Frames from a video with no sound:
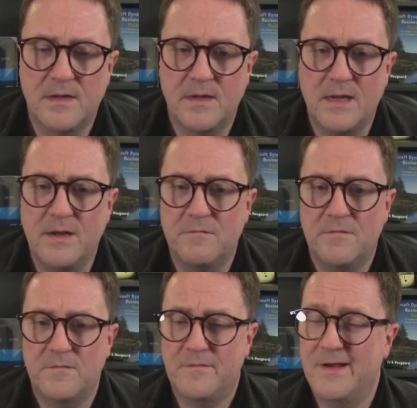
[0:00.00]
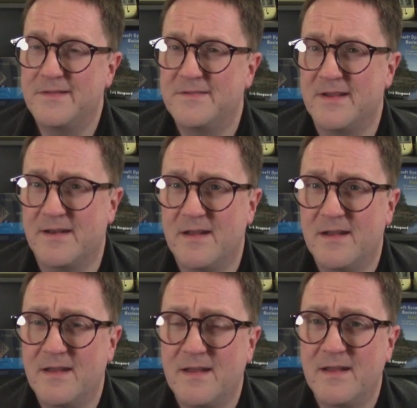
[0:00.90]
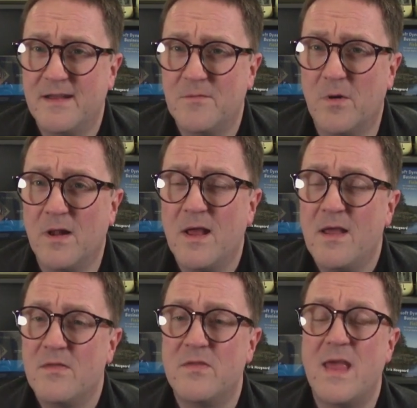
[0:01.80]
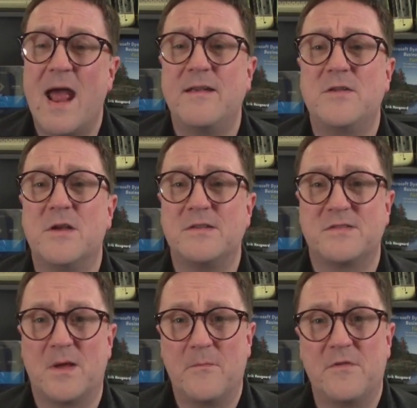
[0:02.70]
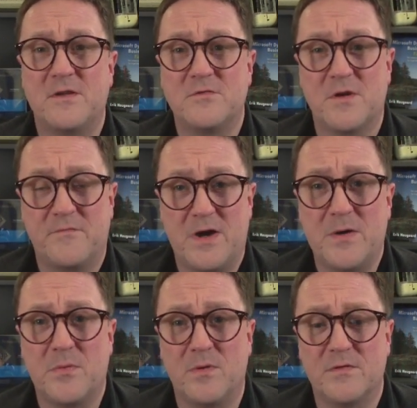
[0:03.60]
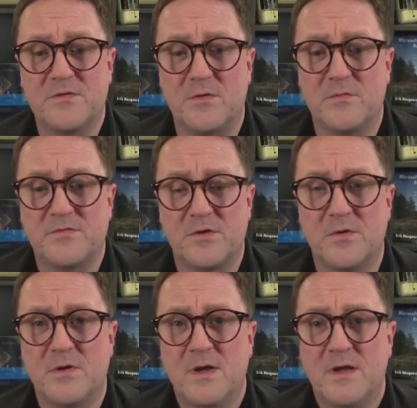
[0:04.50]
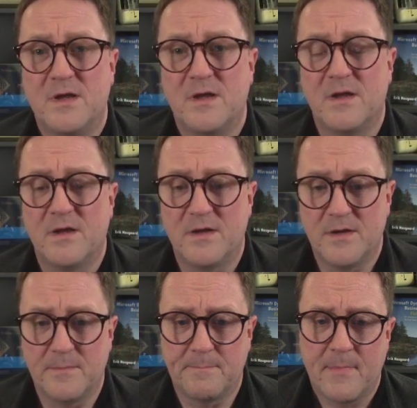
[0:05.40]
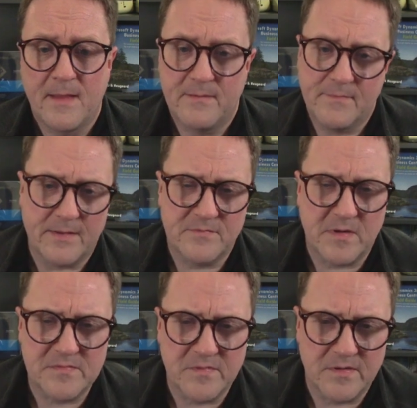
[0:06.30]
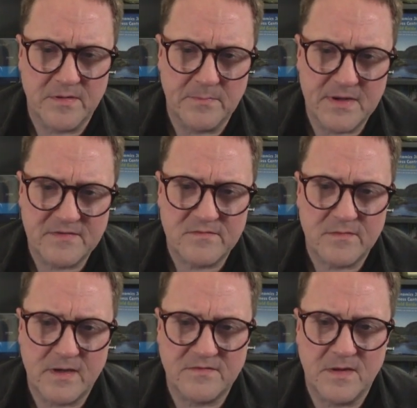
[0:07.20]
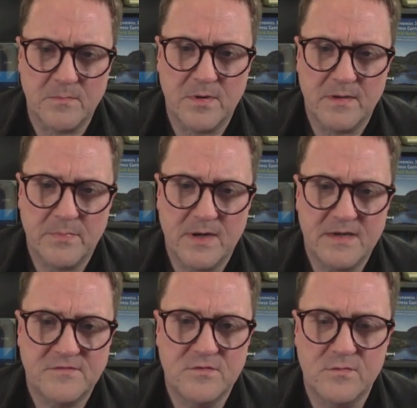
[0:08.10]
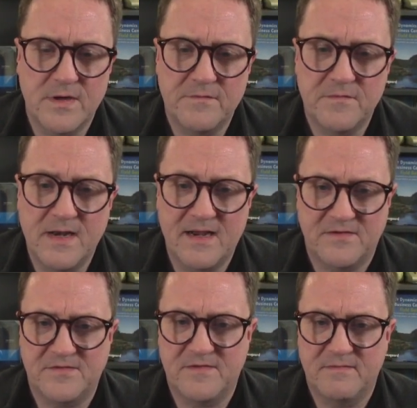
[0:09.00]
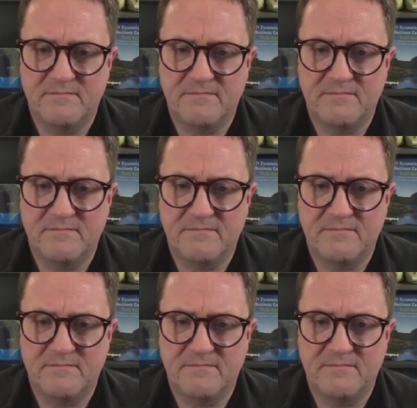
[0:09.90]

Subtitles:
if find set, well, that does something to the variable. So that's probably not the best example, but let's do if next